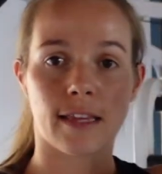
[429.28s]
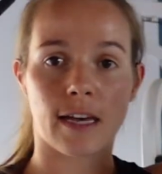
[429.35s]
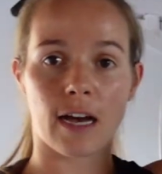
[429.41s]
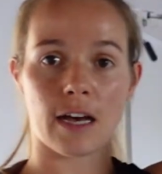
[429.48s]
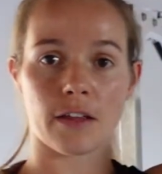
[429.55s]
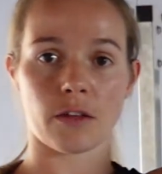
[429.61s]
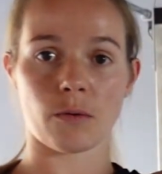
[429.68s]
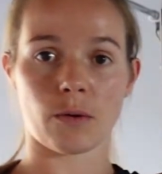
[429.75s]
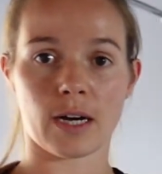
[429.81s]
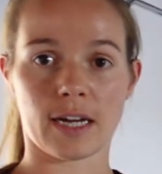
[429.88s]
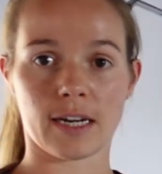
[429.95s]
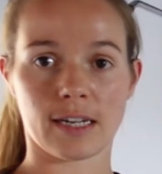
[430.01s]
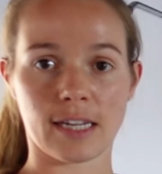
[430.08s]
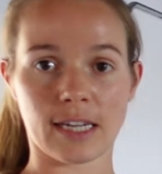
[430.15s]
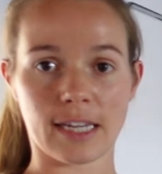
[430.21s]
the other
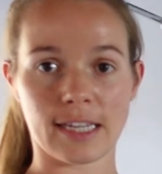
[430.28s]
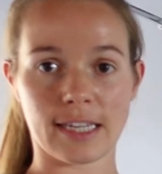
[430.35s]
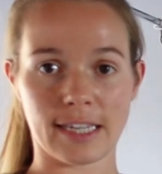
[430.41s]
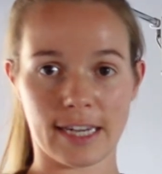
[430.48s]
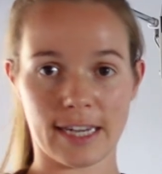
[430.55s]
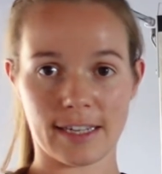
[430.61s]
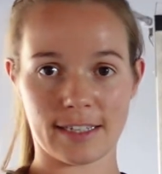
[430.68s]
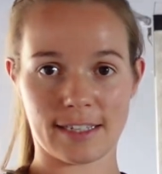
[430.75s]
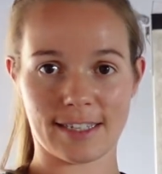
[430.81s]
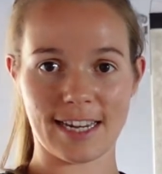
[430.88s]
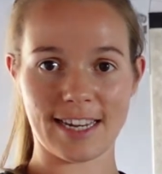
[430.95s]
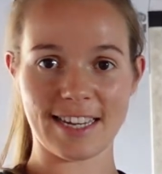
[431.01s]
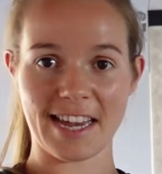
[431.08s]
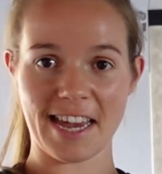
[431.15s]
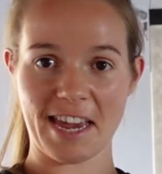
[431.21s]
one, yes,
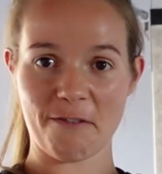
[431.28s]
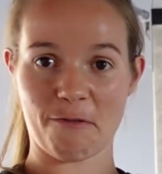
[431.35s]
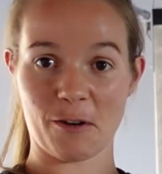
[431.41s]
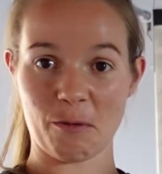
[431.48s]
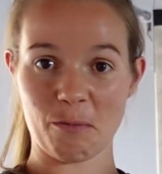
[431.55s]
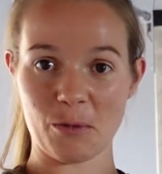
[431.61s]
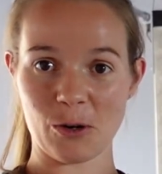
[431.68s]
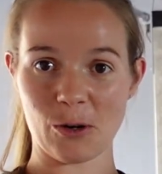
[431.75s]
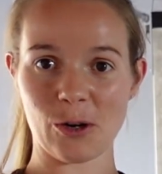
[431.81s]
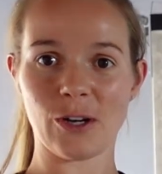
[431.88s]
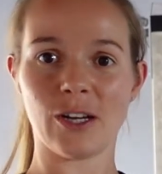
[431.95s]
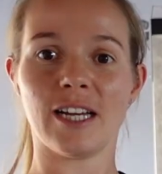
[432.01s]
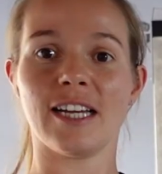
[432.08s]
even more.